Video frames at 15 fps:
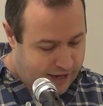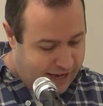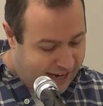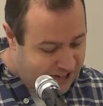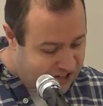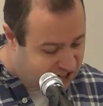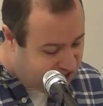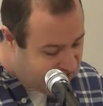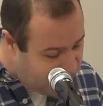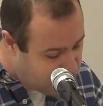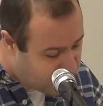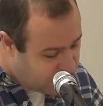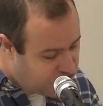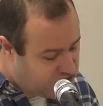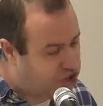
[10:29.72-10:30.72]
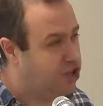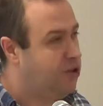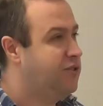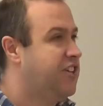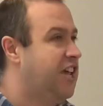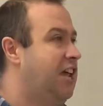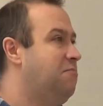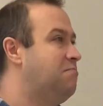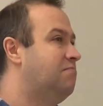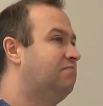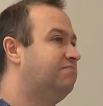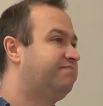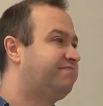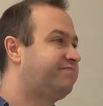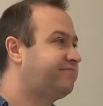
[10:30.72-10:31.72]
And sinners choose him.
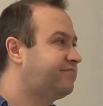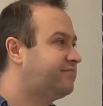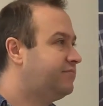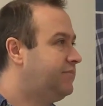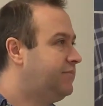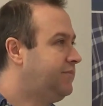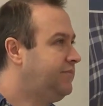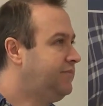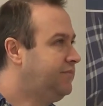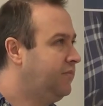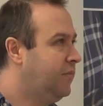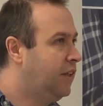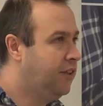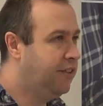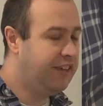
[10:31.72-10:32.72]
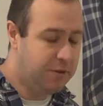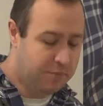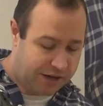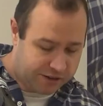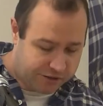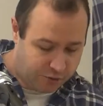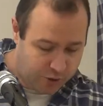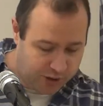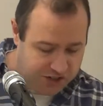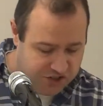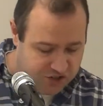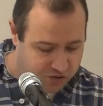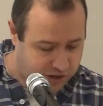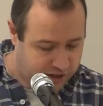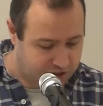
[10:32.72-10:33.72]
Think back through
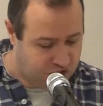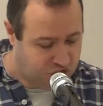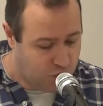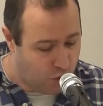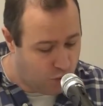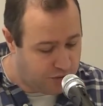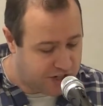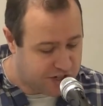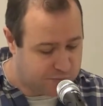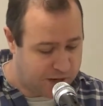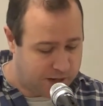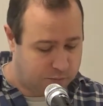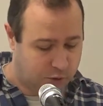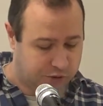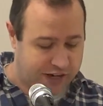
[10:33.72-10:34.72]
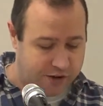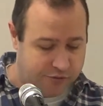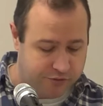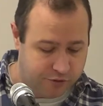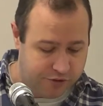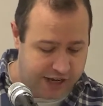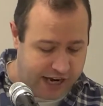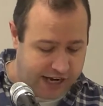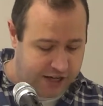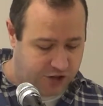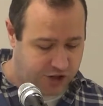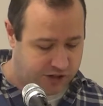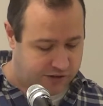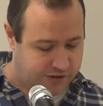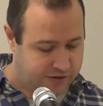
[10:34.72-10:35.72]
history. Notorious people down through the
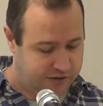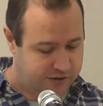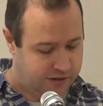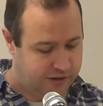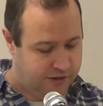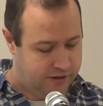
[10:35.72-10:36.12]
ages.